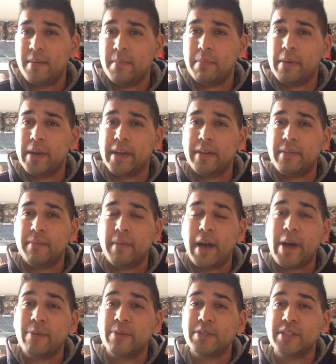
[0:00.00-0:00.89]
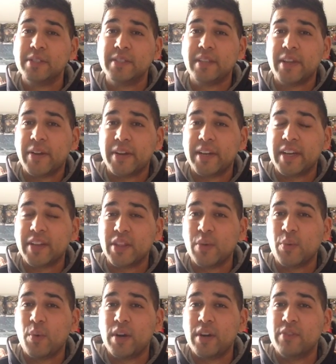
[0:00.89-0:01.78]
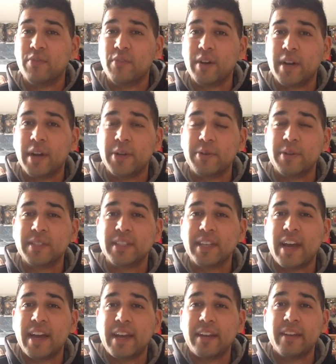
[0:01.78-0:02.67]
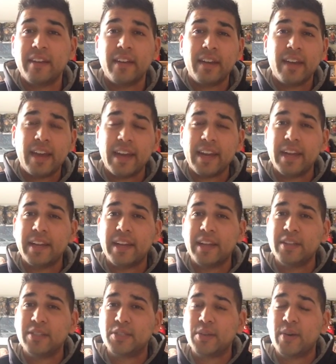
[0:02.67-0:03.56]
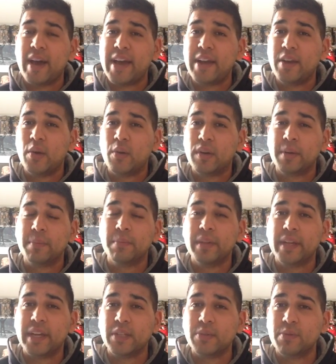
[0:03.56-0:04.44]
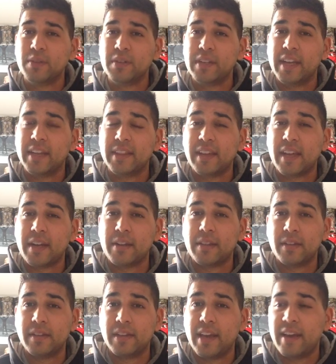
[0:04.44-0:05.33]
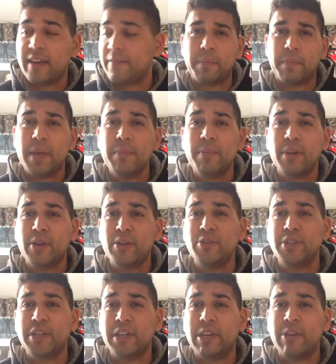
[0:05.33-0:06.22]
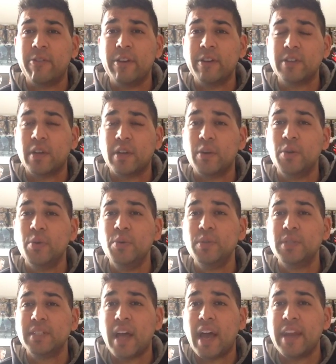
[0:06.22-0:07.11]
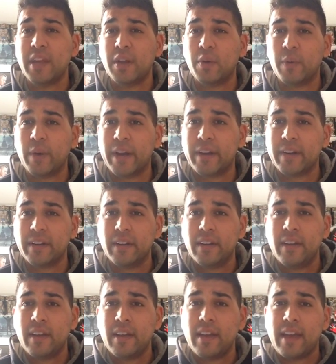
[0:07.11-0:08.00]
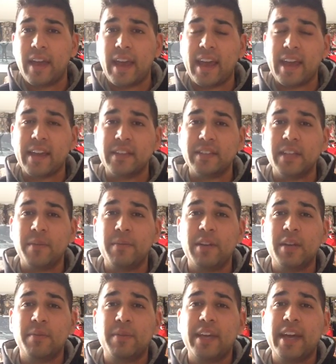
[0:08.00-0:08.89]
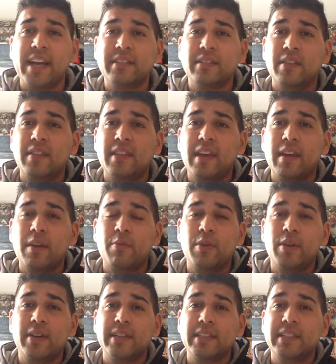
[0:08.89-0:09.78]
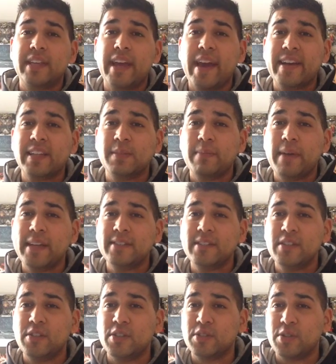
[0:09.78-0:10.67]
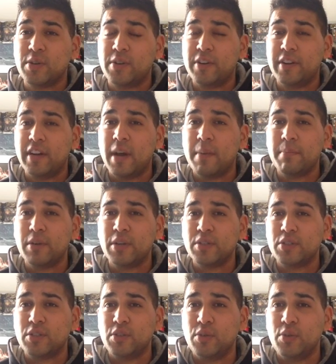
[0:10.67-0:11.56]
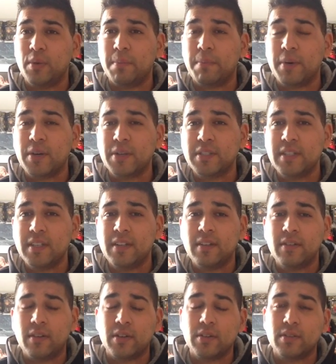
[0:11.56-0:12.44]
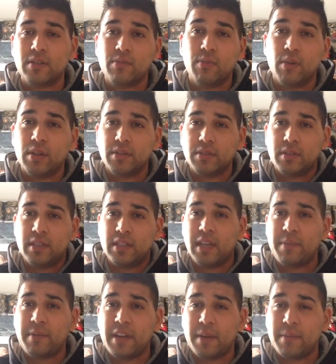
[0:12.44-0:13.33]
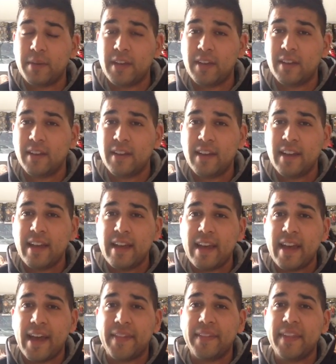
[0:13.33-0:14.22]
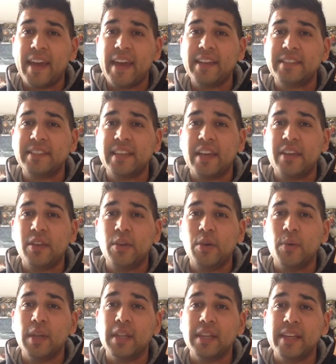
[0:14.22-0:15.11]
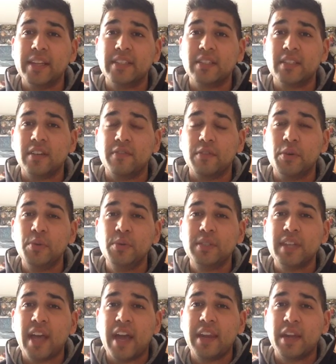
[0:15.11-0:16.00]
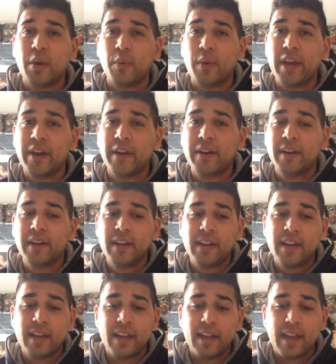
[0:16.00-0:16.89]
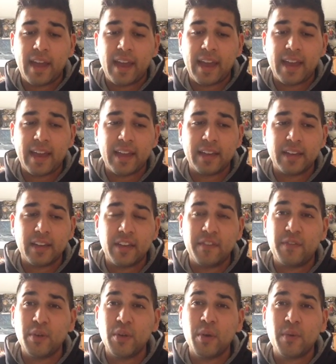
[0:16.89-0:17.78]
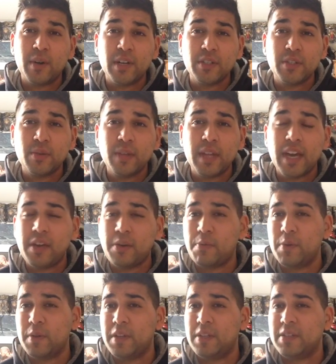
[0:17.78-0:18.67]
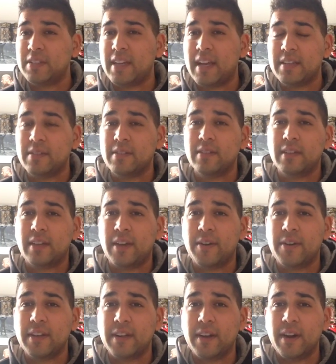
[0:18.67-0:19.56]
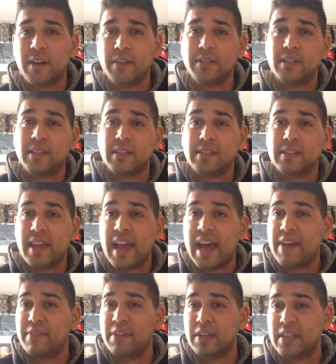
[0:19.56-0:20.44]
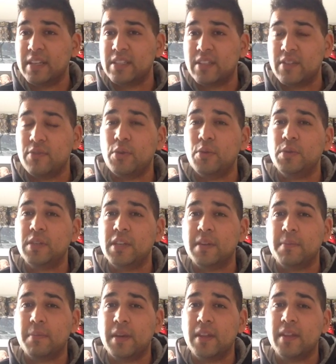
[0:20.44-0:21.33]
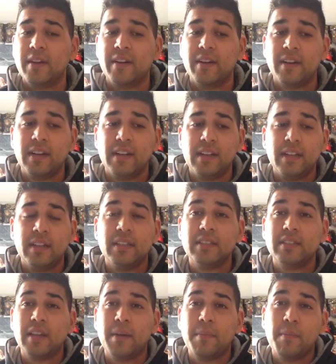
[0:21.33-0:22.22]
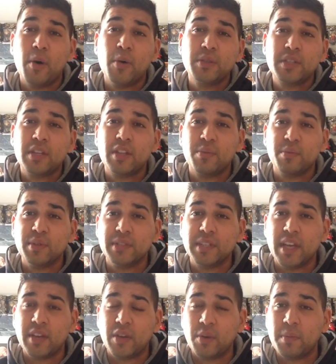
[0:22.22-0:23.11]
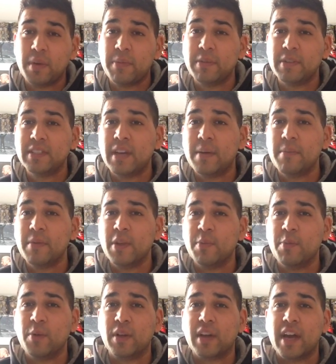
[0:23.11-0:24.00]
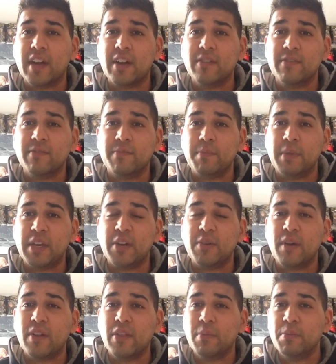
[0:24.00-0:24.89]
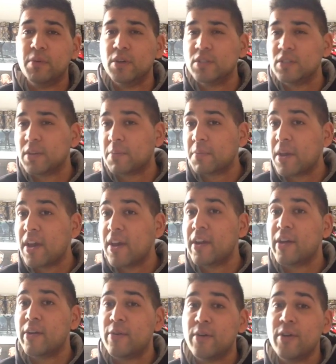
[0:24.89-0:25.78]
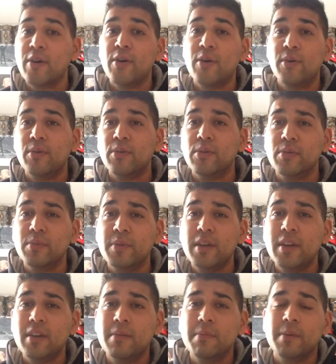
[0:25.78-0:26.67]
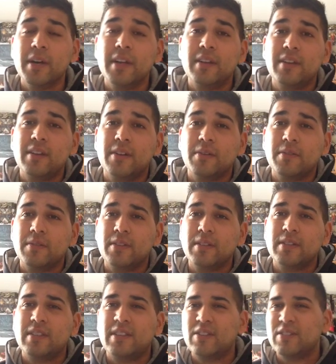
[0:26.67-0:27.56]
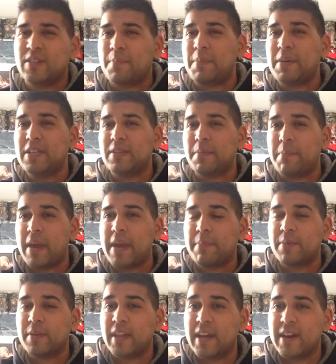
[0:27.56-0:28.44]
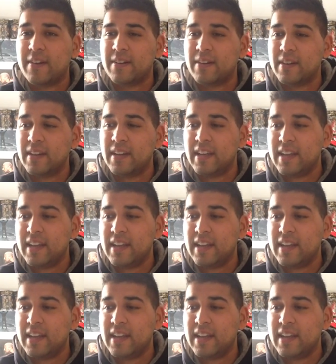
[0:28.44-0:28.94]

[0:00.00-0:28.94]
but I was just there to get the 1 of 100 signed, and I did, so I had no complaints really at the end of the day. People are usually curious on who's signing where, and WWE has a thing where you can text message a certain number to a person, or, well, to WWE, and they send you a list of who's signing where. And if you don't want to do that, you really just ask the security guards, because they have a list of who's going to be there. Most of them will tell you. Maybe some of them will kind of beat around the bush, like, man, I don't know who will be, but, you know, there's a piece of paper there. And